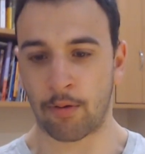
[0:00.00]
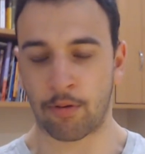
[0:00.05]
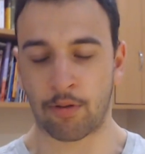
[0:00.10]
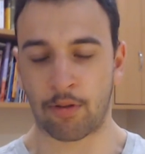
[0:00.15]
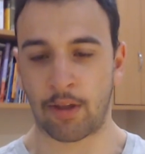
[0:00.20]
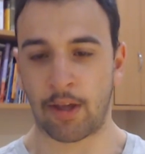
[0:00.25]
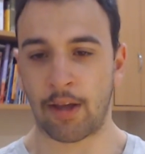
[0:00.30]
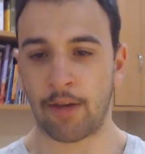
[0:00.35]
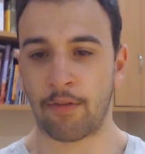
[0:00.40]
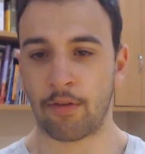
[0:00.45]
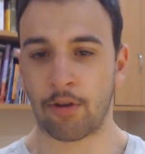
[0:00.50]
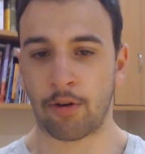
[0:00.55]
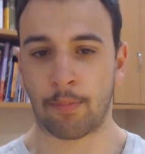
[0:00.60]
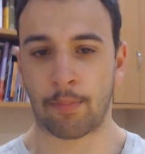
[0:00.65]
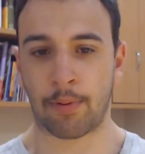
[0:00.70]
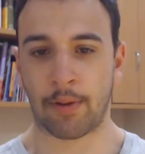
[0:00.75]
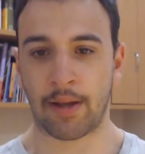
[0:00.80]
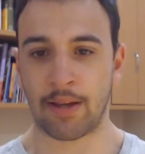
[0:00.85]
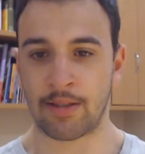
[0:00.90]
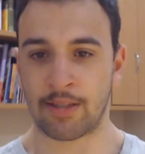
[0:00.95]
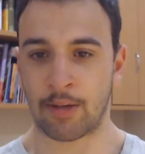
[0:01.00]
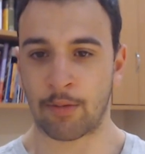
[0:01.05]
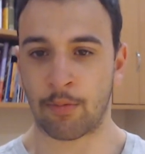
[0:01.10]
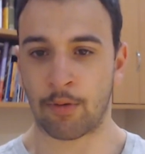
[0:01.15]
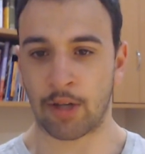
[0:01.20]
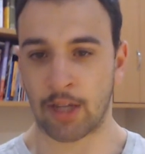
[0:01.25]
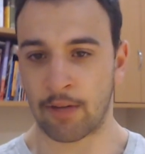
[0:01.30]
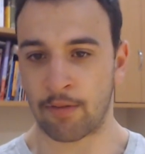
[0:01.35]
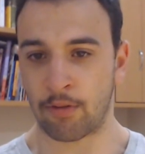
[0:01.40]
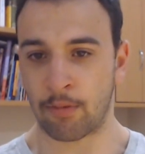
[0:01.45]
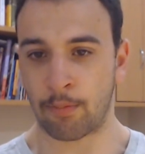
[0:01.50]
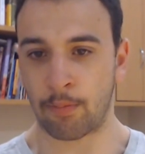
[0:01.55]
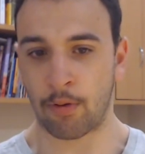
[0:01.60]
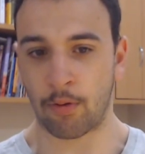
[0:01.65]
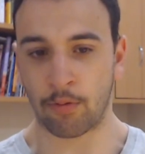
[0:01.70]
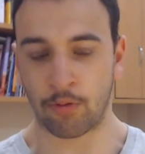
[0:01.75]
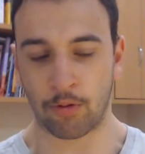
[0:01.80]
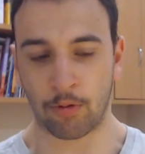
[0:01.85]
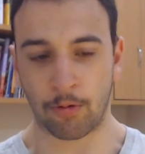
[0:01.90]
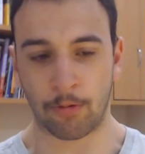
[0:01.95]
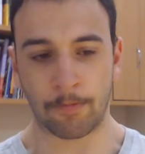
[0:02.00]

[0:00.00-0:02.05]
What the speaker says: So they have a lot of players they want to give the ball to.